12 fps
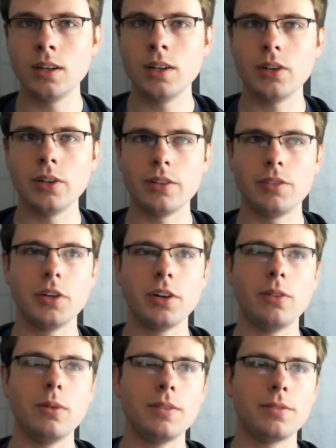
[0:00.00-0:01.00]

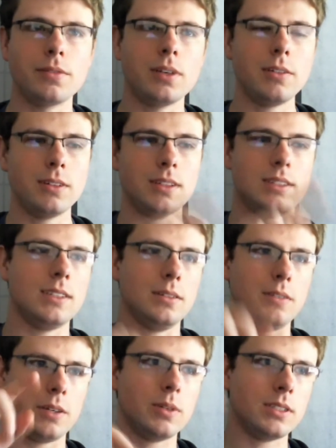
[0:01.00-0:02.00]
what frequency,
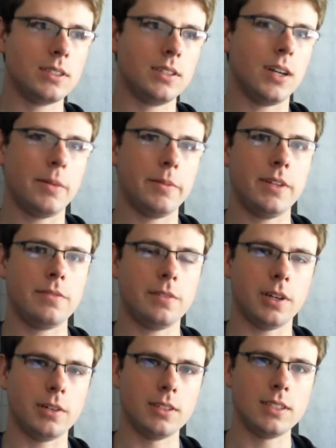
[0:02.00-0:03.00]
like what's the dominant
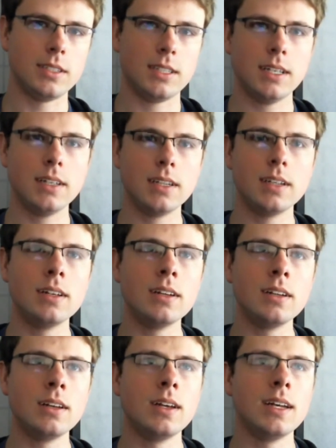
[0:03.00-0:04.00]
frequency
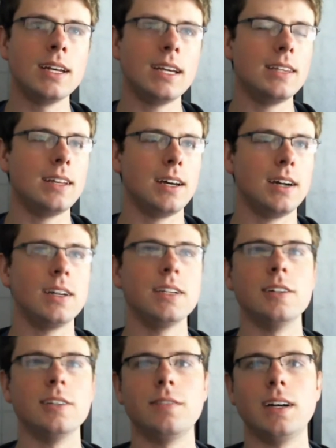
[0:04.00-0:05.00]
in that
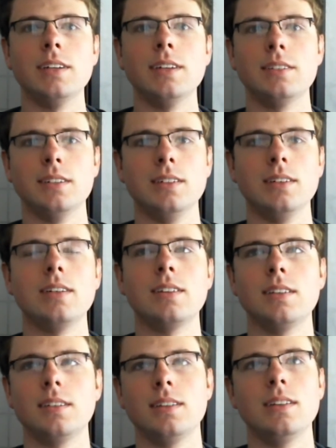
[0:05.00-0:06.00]
audio file. So
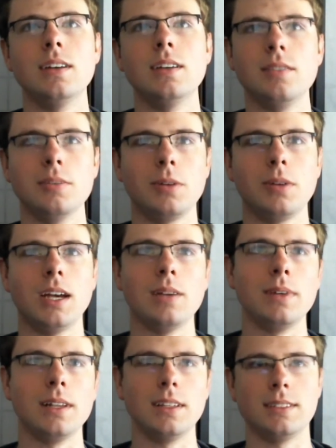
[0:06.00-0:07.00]
if you're playing a
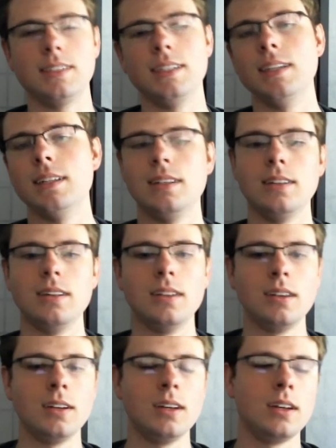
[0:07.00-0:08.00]
middle C, then
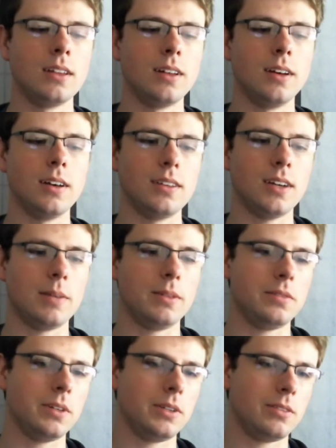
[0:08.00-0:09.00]

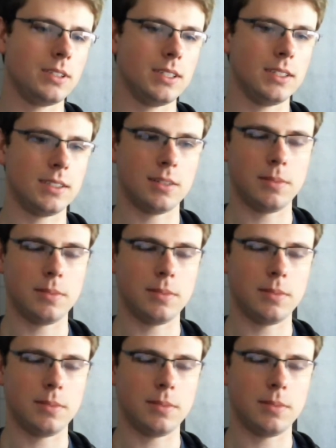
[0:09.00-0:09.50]
dominant frequency is going to